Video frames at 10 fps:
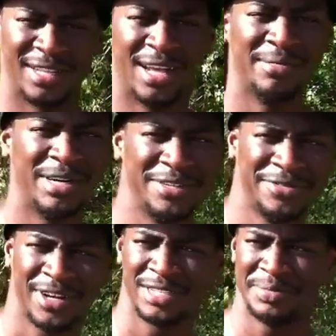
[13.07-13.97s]
a lot of
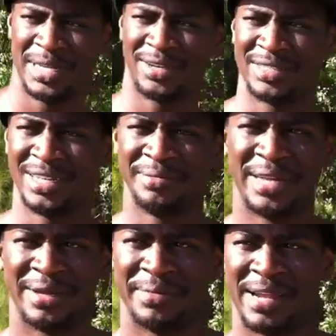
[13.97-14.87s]
motherfuckers be out there,
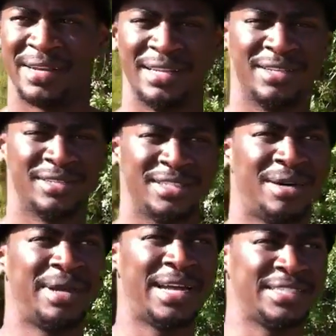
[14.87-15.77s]
man, making their little
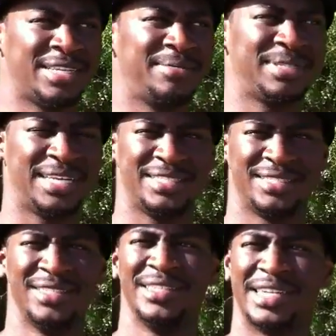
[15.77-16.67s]
dumbass
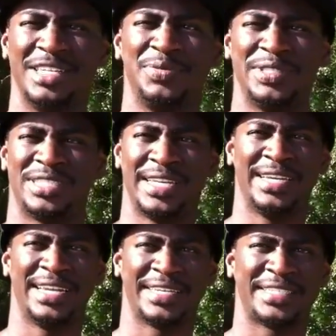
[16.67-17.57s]
updates. And you be
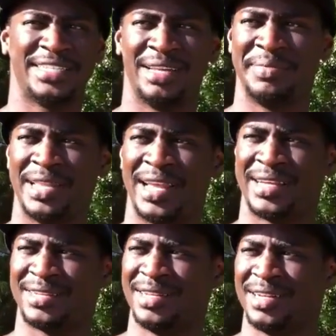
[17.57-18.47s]
seeing that shit and they be
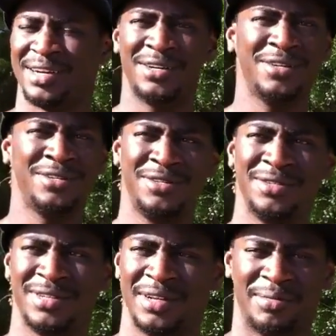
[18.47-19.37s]
like, oh,
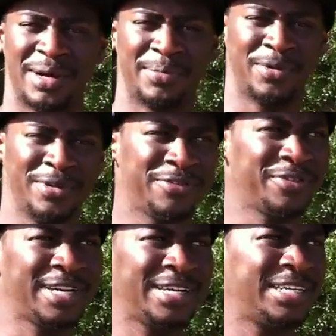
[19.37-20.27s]
my
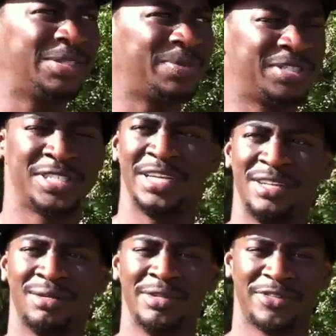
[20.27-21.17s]
boyfriend, he's been
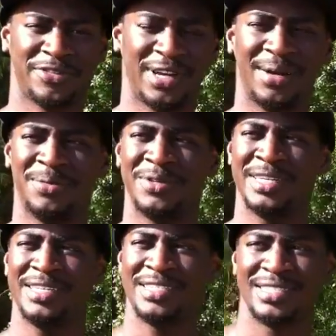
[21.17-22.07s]
cheating on me for five
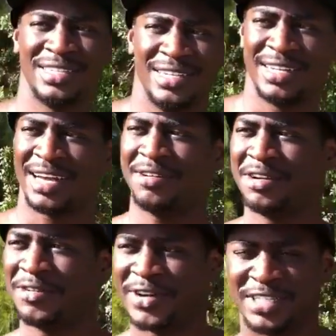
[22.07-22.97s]
weeks. I
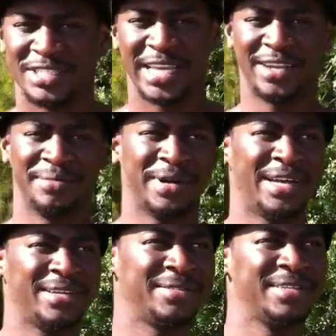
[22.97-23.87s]
don't know if I should take him
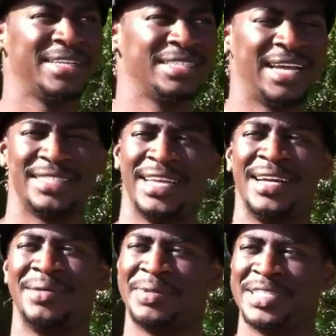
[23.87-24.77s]
back. It's like,
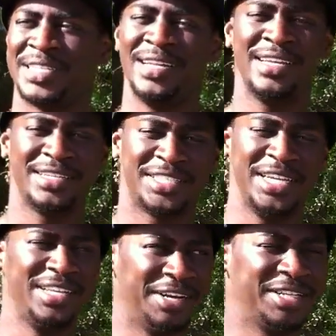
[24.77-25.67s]
damn, bitch, that nigga
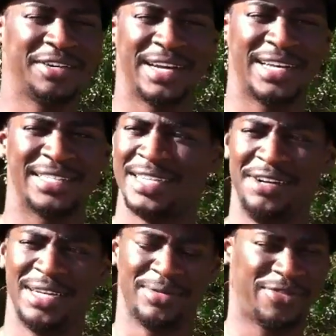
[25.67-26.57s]
cheating on your ass. He
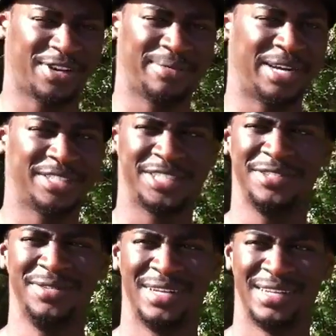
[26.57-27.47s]
don't give a fuck about
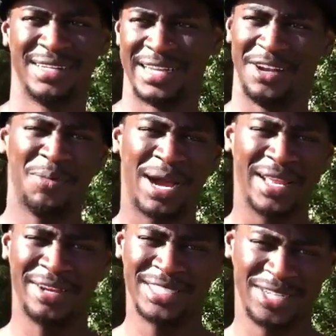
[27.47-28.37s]
you. And
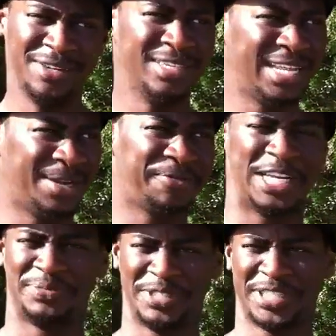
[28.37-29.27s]
nobody else on the damn
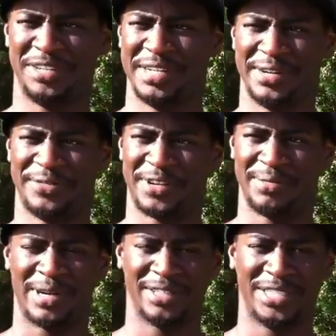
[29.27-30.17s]
Facebook shit to give a
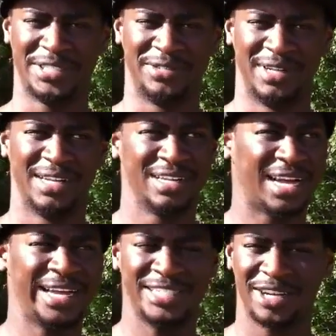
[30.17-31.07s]
fuck about you.
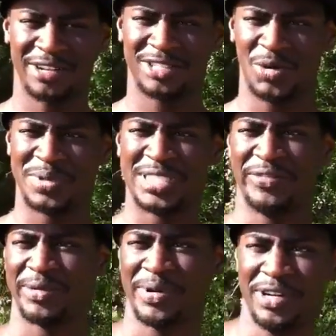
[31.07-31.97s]
I ain't talking to a
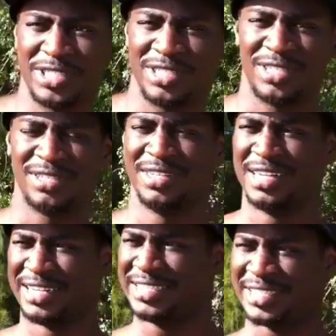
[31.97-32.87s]
specific person, though.
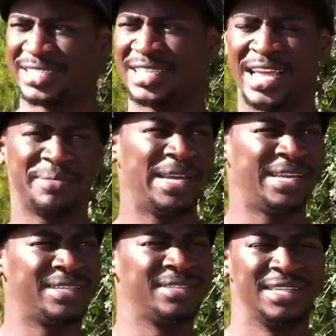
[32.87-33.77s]
It's just like,
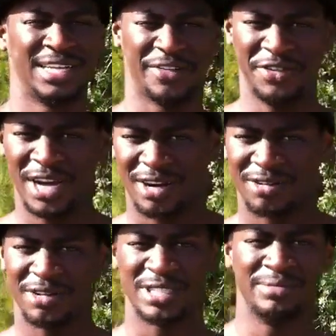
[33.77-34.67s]
man, if you got
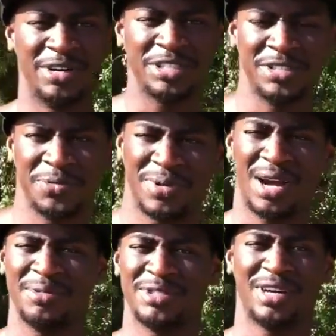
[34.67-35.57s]
all those emotional
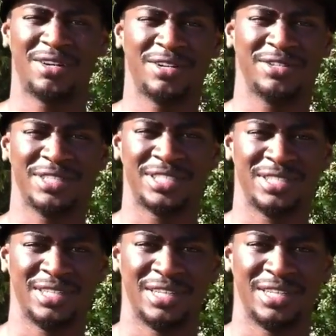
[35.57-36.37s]
problems and all those